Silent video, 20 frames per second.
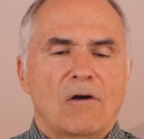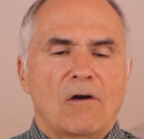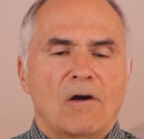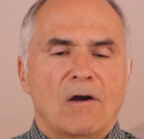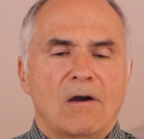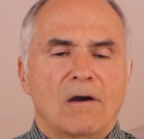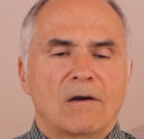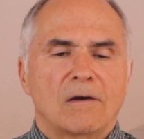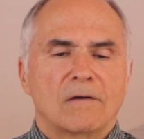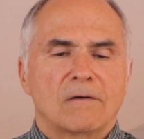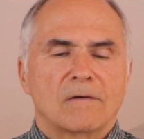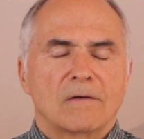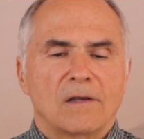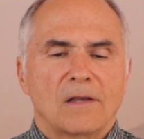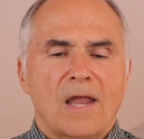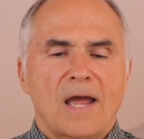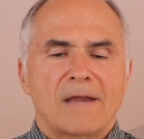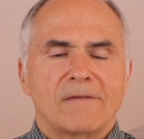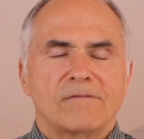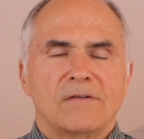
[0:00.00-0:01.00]
our
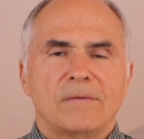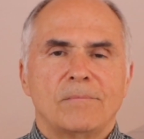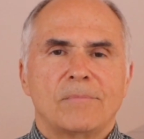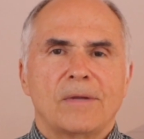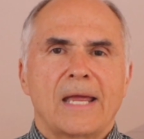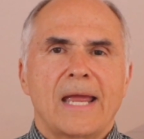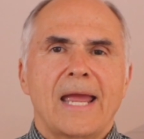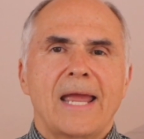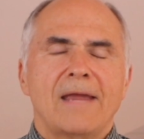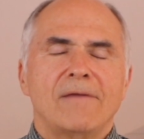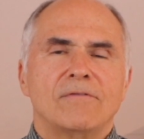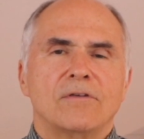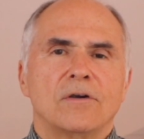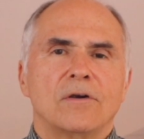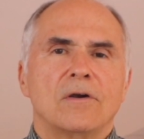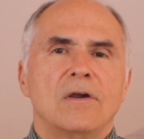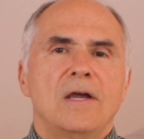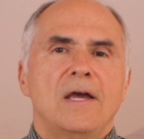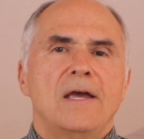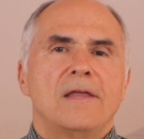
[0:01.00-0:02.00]
life and
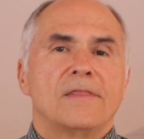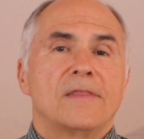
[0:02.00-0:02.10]
behavior